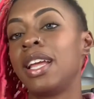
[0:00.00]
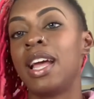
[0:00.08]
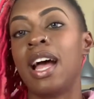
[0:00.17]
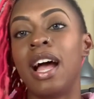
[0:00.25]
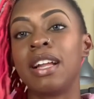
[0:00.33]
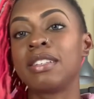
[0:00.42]

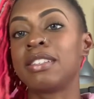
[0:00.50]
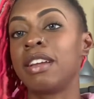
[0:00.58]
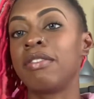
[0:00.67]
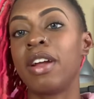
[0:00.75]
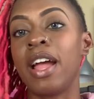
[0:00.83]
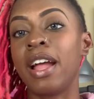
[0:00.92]
I just
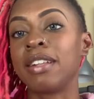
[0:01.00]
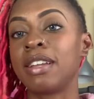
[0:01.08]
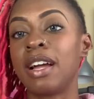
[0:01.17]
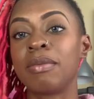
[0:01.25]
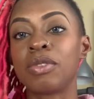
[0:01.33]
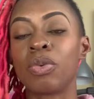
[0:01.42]
never had
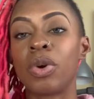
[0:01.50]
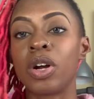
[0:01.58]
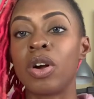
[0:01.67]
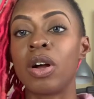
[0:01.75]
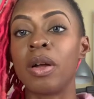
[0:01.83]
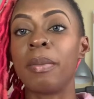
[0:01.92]
time to work
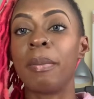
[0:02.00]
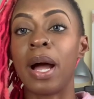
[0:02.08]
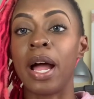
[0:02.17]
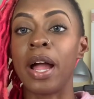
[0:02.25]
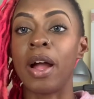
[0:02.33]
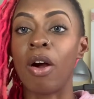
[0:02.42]
on
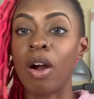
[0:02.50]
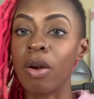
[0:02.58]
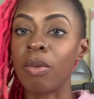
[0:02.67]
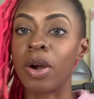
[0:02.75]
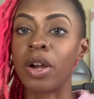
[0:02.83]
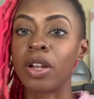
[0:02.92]
my
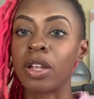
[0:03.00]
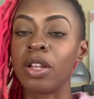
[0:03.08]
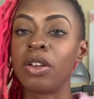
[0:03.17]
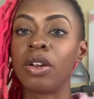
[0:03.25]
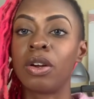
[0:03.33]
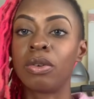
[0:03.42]
artwork, you
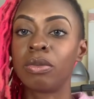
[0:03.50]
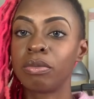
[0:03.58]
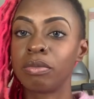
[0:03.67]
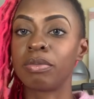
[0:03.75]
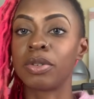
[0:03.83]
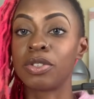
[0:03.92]
know,
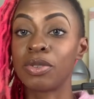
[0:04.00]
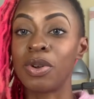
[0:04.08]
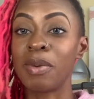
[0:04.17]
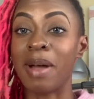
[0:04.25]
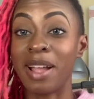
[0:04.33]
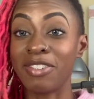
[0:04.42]
pursuing
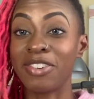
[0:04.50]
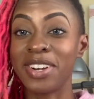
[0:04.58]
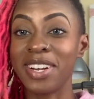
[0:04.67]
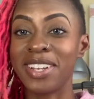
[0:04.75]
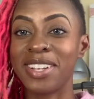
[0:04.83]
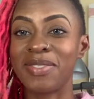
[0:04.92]
my
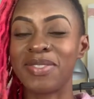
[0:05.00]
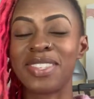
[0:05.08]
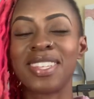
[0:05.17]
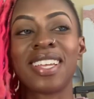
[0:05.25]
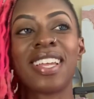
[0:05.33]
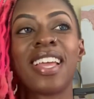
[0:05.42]
dreams.
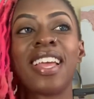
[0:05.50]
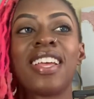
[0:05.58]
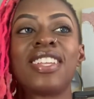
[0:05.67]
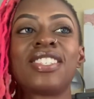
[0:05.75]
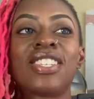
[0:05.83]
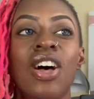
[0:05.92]

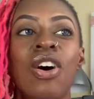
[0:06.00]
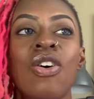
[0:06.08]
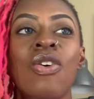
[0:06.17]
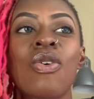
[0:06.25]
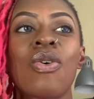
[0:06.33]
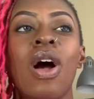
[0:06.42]

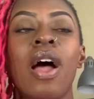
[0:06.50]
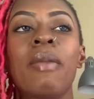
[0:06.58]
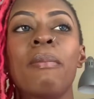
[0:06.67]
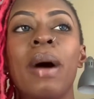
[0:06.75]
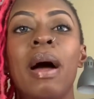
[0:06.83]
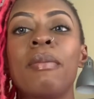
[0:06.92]
So
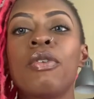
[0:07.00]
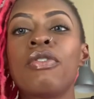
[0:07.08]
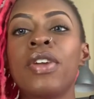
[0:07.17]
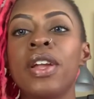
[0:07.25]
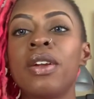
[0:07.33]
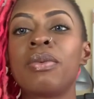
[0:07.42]
my move
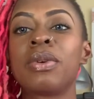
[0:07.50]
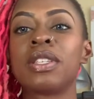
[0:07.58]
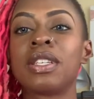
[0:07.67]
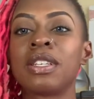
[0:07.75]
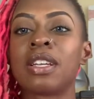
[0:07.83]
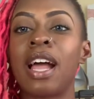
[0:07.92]
here was
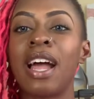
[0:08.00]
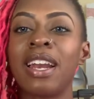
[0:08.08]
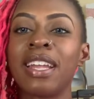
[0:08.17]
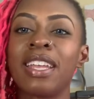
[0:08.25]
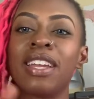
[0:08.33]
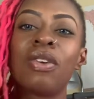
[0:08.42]
to kind
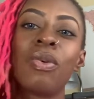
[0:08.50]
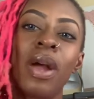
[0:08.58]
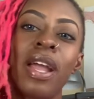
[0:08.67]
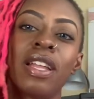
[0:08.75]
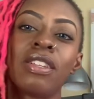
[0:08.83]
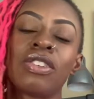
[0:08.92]
of get
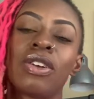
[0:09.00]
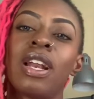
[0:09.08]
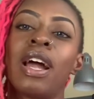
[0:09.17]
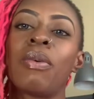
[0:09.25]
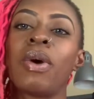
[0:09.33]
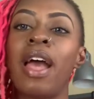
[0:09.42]
away so that
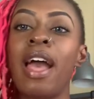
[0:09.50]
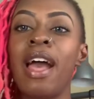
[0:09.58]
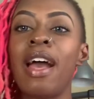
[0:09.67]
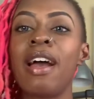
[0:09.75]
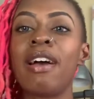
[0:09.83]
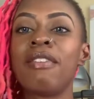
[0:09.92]
I would
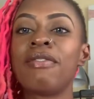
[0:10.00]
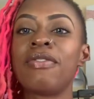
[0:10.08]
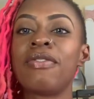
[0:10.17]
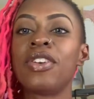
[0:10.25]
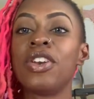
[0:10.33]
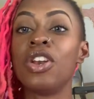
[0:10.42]
have
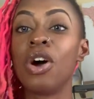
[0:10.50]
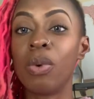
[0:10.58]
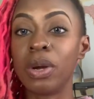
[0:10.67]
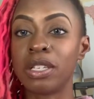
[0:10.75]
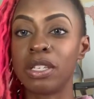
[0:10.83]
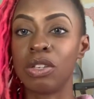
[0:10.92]
no
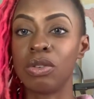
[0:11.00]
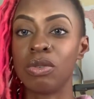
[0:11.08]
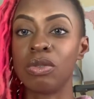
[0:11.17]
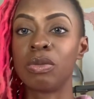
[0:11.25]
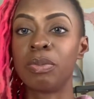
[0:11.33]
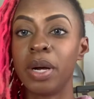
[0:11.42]

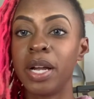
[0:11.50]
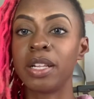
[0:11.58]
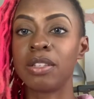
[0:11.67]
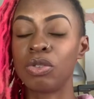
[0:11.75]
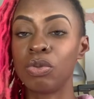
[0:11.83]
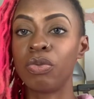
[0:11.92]
excuse but
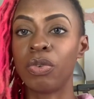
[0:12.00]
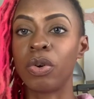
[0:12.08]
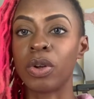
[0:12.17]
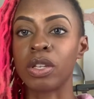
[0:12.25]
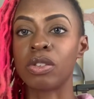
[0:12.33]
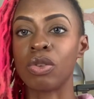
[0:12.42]
to
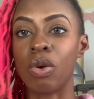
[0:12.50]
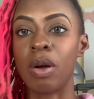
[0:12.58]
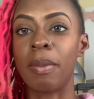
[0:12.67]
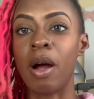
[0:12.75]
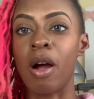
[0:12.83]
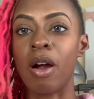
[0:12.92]
focus on
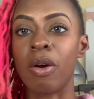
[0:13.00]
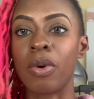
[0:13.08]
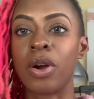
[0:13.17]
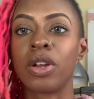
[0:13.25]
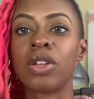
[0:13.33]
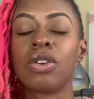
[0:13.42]
my
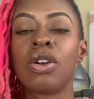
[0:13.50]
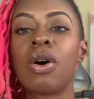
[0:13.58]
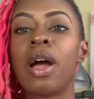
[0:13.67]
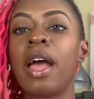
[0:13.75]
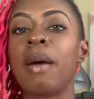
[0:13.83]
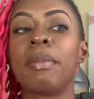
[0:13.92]
artwork. You know, I
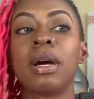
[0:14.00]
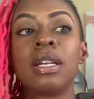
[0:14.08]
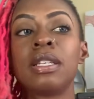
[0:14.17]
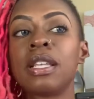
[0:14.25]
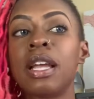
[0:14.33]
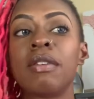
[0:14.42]
had money
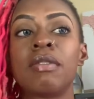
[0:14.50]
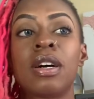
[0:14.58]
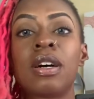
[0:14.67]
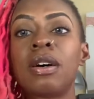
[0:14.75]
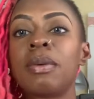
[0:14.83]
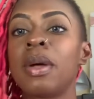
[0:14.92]
saved
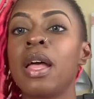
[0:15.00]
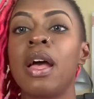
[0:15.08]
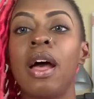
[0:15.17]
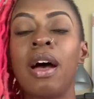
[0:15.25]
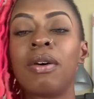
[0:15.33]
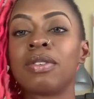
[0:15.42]
up.
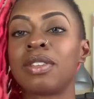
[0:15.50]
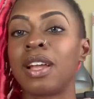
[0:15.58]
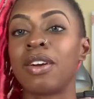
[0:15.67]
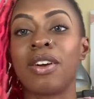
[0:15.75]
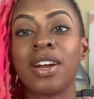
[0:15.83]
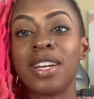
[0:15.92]
I was like,
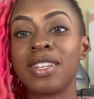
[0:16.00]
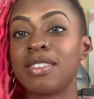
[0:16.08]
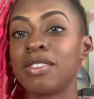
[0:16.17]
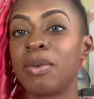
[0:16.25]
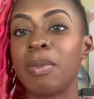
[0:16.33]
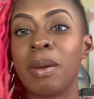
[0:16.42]
all right, this is
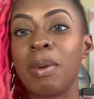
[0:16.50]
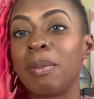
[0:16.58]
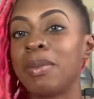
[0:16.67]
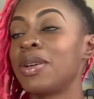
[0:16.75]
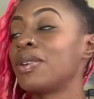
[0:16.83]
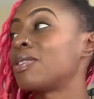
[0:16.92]
going to pay my
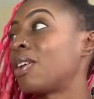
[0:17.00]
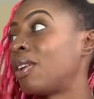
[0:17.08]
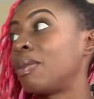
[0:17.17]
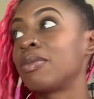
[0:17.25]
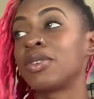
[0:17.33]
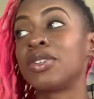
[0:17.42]
bills. All
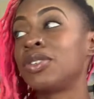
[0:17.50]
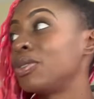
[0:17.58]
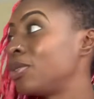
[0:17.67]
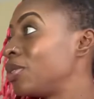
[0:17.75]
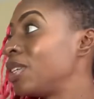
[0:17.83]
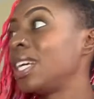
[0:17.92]
I'm going to
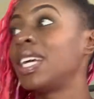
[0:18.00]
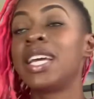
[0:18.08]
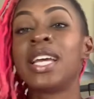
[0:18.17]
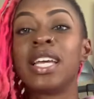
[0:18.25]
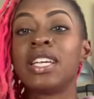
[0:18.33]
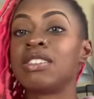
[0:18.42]
do
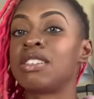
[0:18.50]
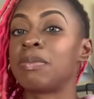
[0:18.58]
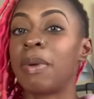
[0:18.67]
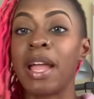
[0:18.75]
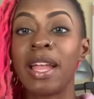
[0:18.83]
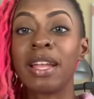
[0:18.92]
is just
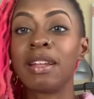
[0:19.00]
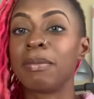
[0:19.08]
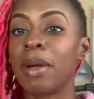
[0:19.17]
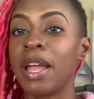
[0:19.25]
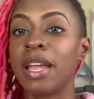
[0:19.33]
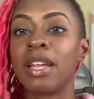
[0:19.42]
paint,
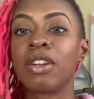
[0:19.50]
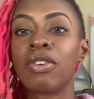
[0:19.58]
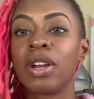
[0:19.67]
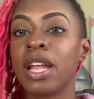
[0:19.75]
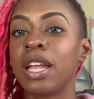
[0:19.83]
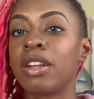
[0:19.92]
paint,
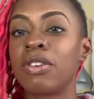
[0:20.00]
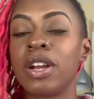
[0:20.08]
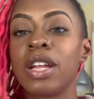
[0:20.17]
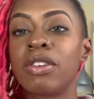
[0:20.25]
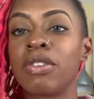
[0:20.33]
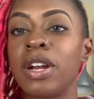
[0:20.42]
create,
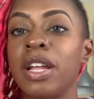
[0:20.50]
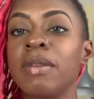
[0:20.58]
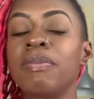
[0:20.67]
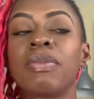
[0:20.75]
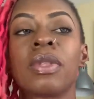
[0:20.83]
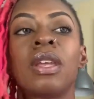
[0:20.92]
create, create.
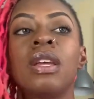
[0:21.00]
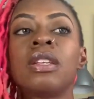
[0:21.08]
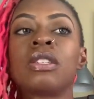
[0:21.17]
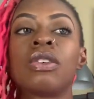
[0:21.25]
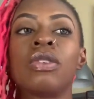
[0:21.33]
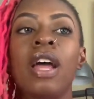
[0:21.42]

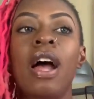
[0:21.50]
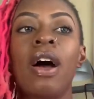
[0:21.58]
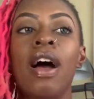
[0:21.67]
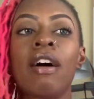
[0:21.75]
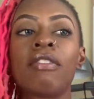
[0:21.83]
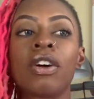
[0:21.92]
So now
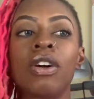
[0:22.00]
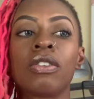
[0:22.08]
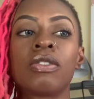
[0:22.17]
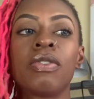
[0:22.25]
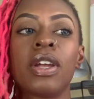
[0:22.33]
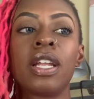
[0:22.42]
I've
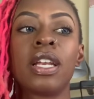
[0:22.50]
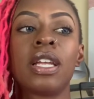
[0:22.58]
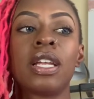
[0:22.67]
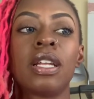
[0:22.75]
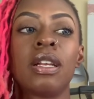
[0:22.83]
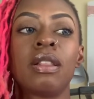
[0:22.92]

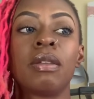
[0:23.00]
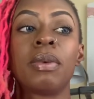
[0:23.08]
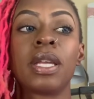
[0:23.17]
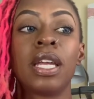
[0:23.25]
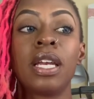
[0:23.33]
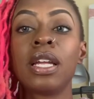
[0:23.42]
cultivated the
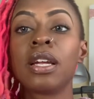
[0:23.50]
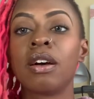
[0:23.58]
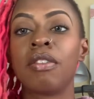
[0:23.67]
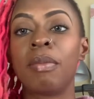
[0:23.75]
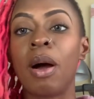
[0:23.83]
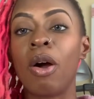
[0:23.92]
beginning
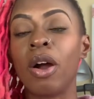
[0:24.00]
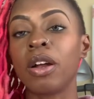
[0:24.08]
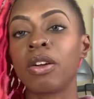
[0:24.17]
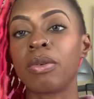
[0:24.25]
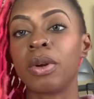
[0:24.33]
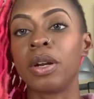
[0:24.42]
of my art
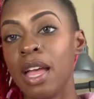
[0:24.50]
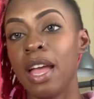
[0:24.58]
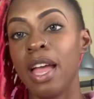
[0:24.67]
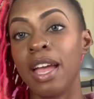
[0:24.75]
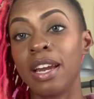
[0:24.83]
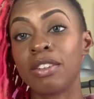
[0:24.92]
career
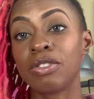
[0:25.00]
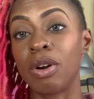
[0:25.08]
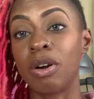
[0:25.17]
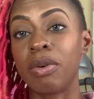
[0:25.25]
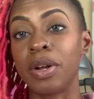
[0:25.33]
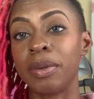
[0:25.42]
and it's
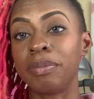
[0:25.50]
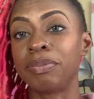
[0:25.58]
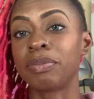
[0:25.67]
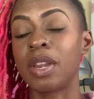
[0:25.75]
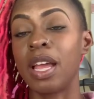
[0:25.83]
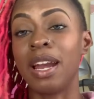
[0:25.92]
growing
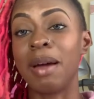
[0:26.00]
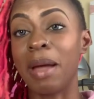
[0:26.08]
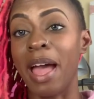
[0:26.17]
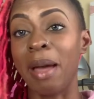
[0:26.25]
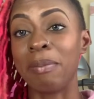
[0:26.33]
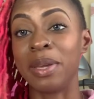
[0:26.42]
and I'm
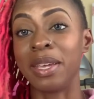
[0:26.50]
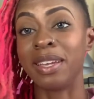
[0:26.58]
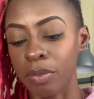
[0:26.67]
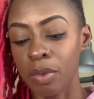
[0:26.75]
happy.